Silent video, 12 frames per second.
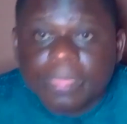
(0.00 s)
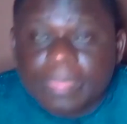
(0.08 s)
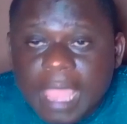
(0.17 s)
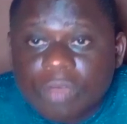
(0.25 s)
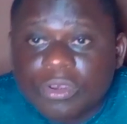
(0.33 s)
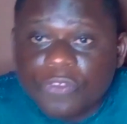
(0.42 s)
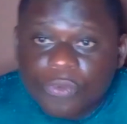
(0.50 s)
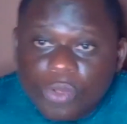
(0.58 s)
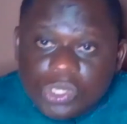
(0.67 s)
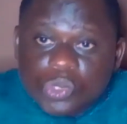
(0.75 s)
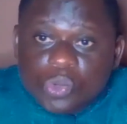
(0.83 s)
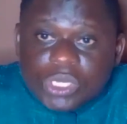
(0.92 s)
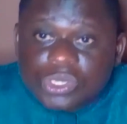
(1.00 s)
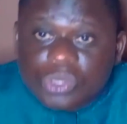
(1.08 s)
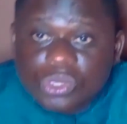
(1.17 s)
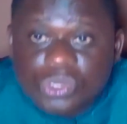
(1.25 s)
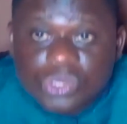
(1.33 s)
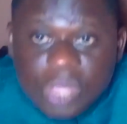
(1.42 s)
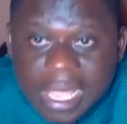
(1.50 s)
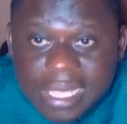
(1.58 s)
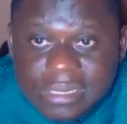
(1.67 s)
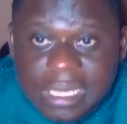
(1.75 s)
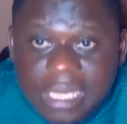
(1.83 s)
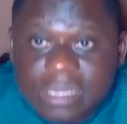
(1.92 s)
Now, the first question to
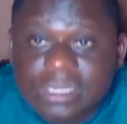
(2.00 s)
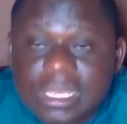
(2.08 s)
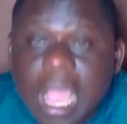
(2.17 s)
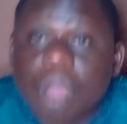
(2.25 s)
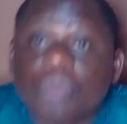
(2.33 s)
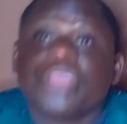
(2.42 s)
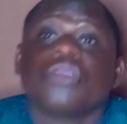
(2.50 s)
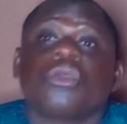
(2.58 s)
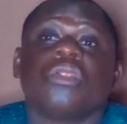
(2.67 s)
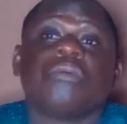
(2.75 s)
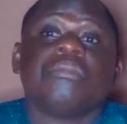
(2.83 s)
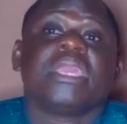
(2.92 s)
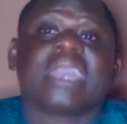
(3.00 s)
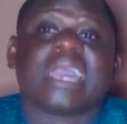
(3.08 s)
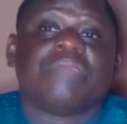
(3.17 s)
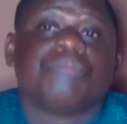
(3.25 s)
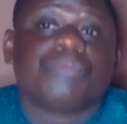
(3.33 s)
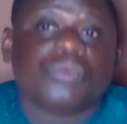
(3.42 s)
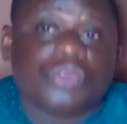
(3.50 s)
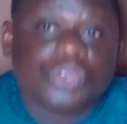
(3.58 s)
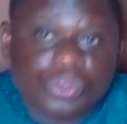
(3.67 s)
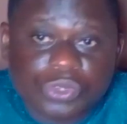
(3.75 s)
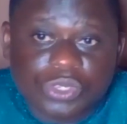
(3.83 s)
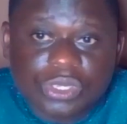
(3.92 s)
answer is how economy can
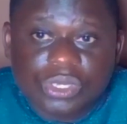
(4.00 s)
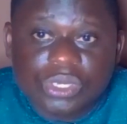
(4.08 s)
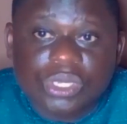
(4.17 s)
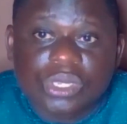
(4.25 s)
produce,